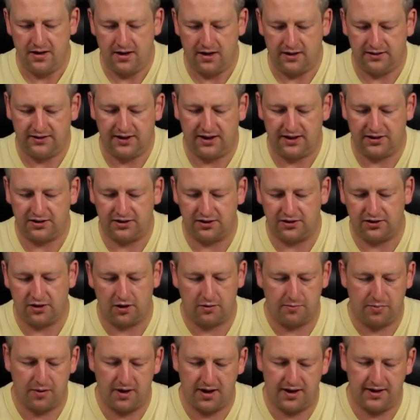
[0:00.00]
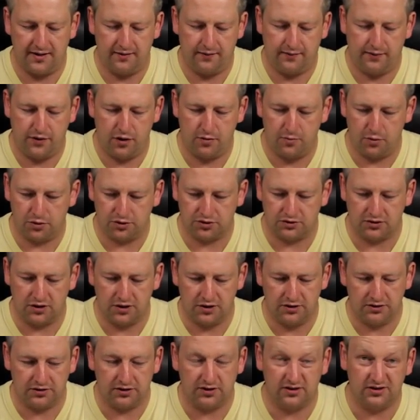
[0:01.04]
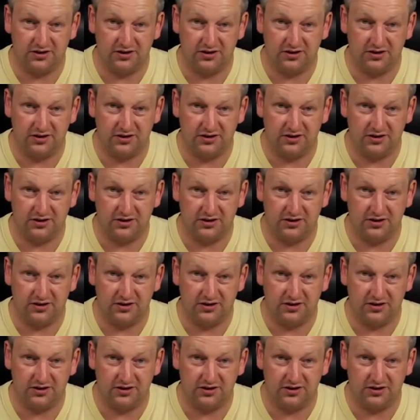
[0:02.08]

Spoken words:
attached the top plate, a few more screws,